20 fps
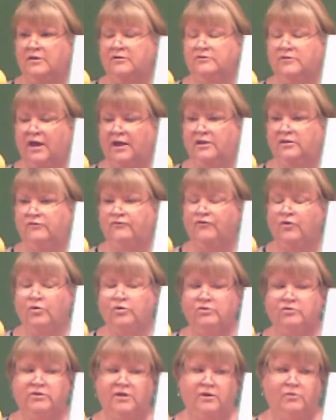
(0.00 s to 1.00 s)
side of the
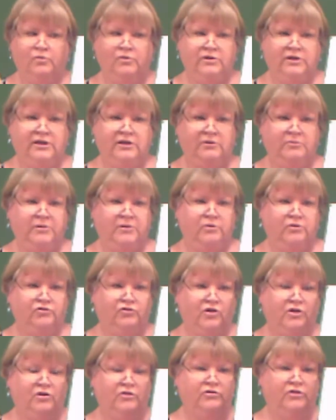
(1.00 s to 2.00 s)
folder that will need to be
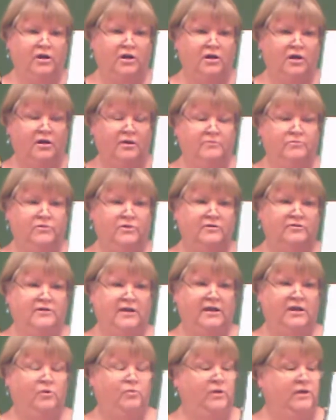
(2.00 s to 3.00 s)
returned the
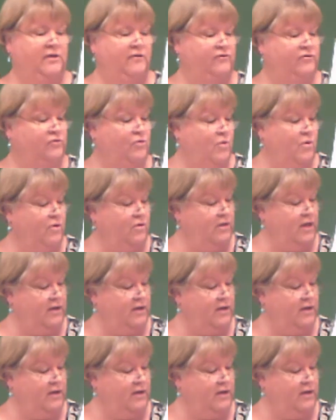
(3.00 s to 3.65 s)
second week of school.